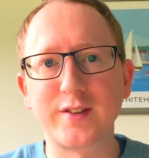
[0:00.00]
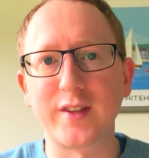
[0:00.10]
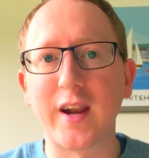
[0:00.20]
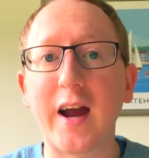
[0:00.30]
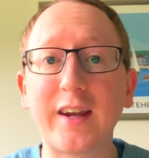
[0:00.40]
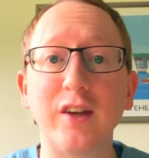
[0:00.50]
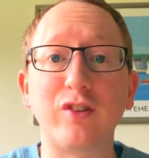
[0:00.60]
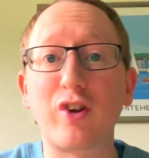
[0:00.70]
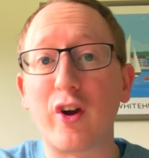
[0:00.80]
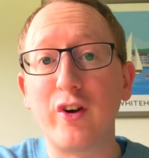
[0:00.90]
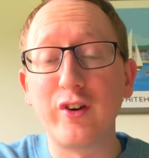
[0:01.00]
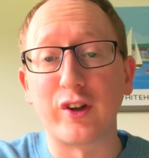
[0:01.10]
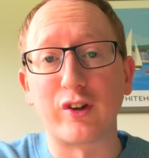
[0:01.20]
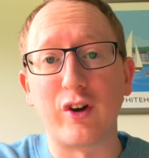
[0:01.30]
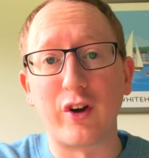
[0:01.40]
That I can turn to
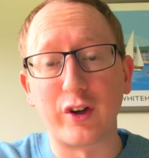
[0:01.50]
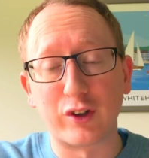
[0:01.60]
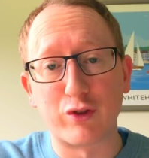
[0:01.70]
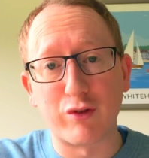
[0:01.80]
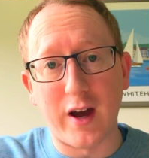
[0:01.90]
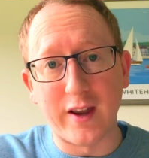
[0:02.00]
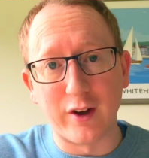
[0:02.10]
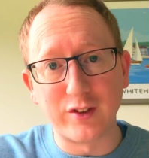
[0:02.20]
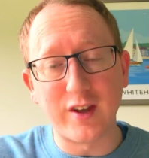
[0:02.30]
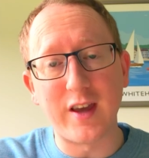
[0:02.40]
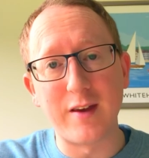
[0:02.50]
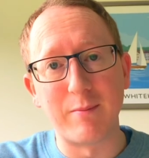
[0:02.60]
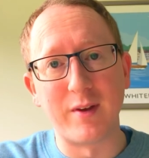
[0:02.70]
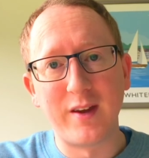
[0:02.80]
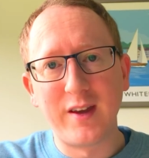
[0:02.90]
God and cry out to
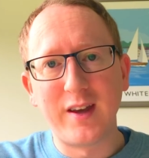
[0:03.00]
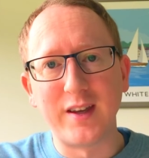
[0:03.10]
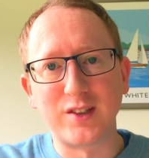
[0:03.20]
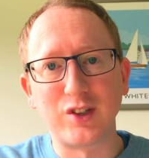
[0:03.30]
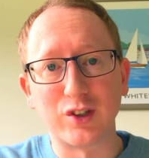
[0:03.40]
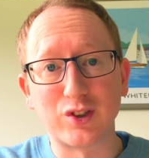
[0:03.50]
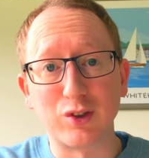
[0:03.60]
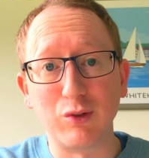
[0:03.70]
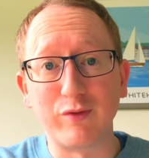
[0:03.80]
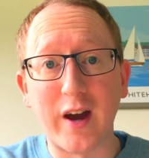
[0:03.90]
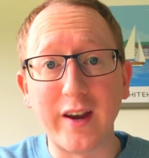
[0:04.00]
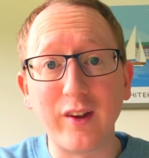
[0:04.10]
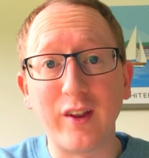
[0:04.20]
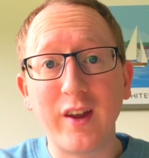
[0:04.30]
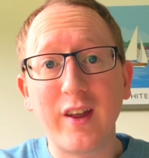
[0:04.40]
Him is just so
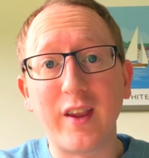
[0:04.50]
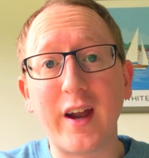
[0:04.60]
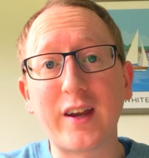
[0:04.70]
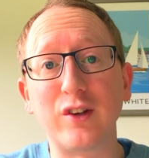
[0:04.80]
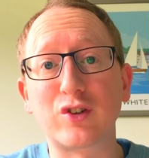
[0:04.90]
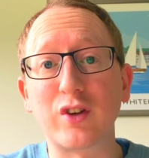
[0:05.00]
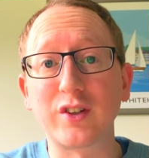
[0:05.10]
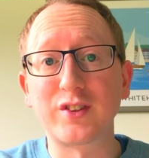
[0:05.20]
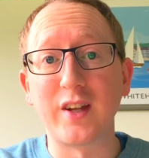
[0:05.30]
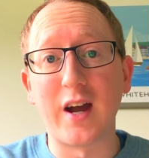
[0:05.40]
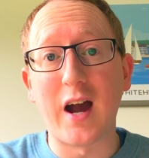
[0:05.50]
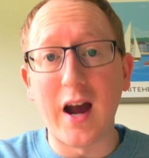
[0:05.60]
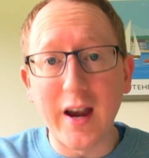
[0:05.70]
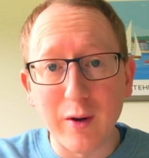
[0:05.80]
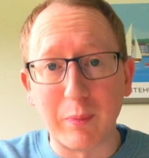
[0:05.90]
vital. That I can trust in a
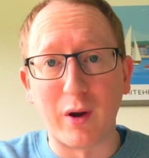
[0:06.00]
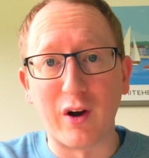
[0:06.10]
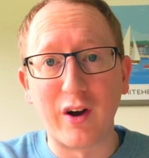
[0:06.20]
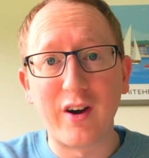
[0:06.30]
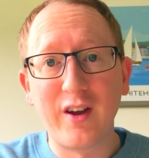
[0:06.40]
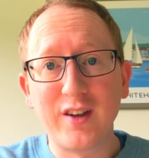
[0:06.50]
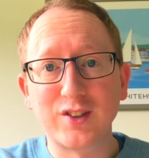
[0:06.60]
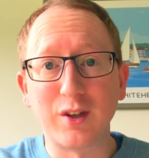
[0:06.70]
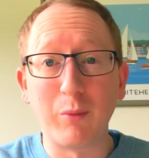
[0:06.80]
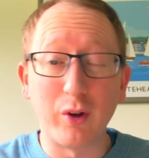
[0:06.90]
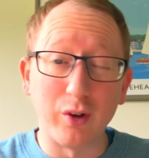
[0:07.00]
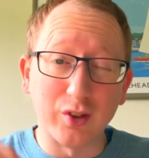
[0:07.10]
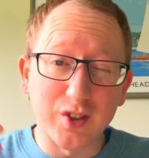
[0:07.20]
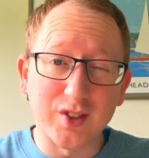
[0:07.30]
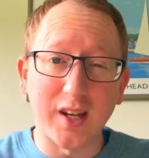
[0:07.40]
higher power, someone who
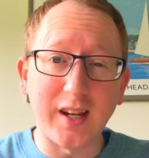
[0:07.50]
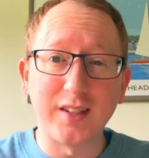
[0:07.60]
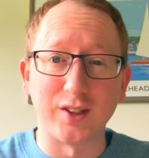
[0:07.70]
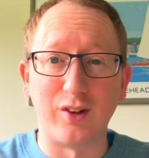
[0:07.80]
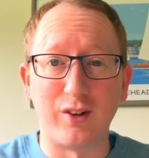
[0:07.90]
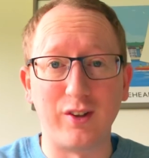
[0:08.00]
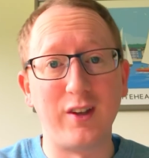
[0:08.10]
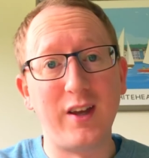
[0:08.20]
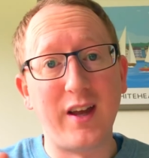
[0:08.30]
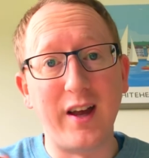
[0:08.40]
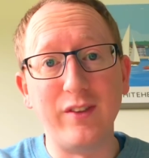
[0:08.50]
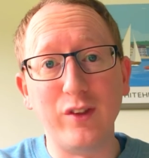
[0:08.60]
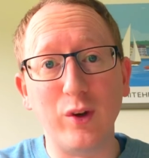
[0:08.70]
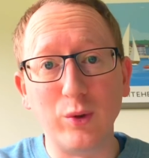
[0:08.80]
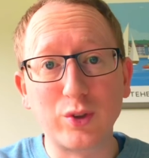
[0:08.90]
sees all and
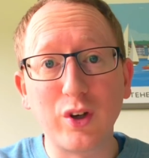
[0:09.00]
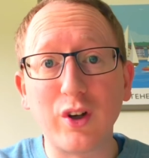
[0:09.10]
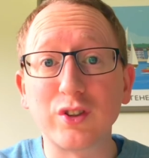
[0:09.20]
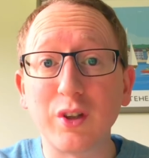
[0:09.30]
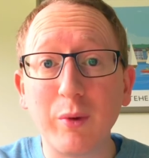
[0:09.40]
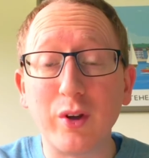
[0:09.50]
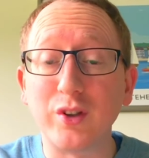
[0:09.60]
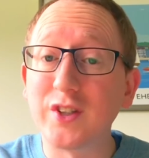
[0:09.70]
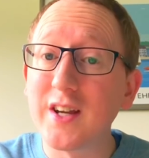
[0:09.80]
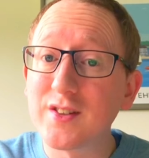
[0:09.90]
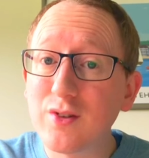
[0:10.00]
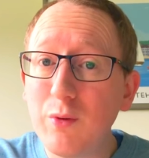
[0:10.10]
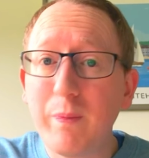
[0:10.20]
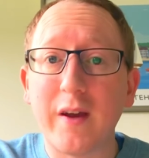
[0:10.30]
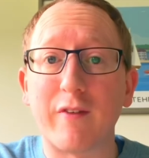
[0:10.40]
knows all, someone who says,
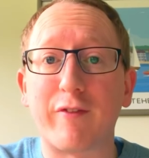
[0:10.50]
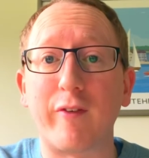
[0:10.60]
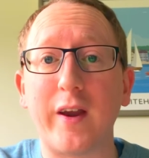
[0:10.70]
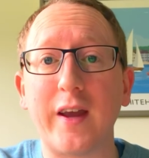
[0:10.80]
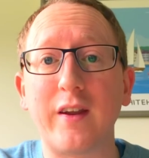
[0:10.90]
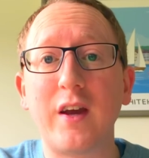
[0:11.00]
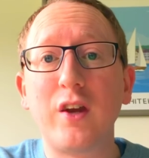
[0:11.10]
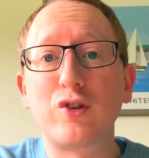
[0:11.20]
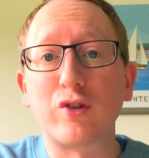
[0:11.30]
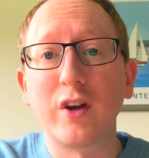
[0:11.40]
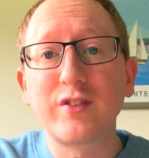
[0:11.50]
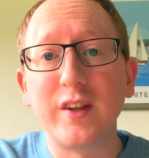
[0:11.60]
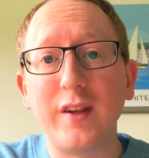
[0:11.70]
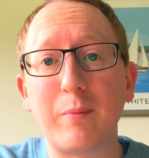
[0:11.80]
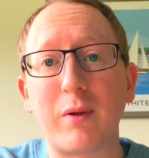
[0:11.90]
don't be afraid, trust
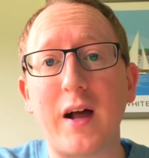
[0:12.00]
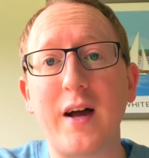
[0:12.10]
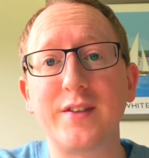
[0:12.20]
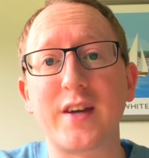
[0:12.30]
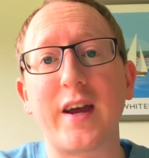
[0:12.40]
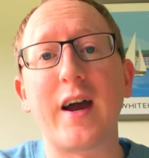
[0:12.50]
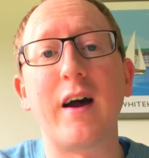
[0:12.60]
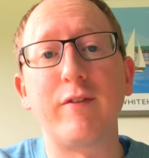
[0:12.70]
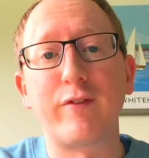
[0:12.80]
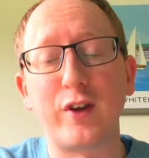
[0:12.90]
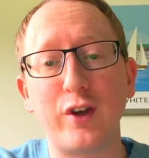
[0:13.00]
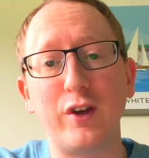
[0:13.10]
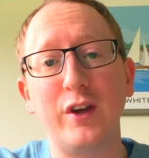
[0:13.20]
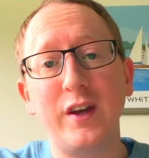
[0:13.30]
in the plans I have for you.